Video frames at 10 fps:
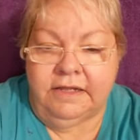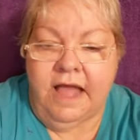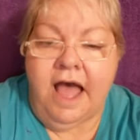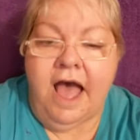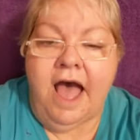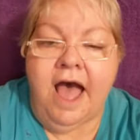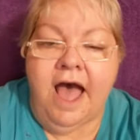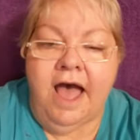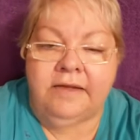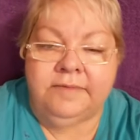
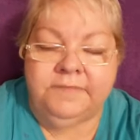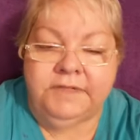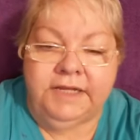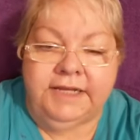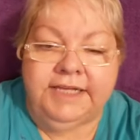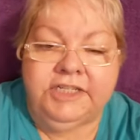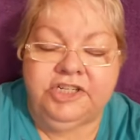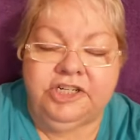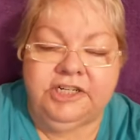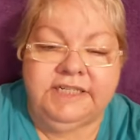Ah, it
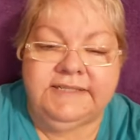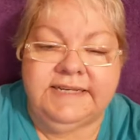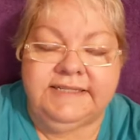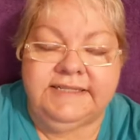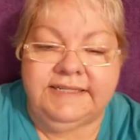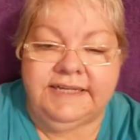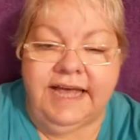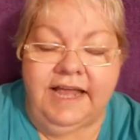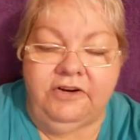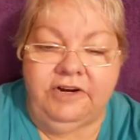sure is easy to
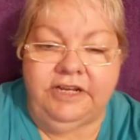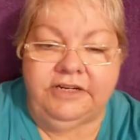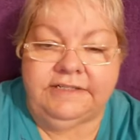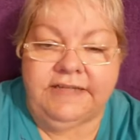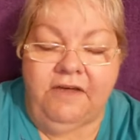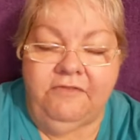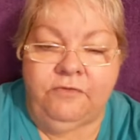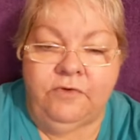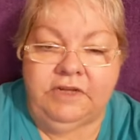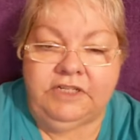color it yourself
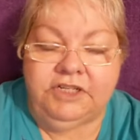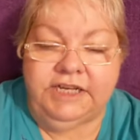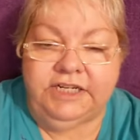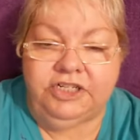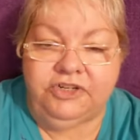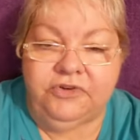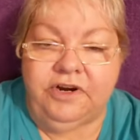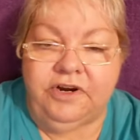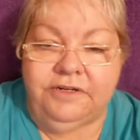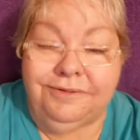once you get it short.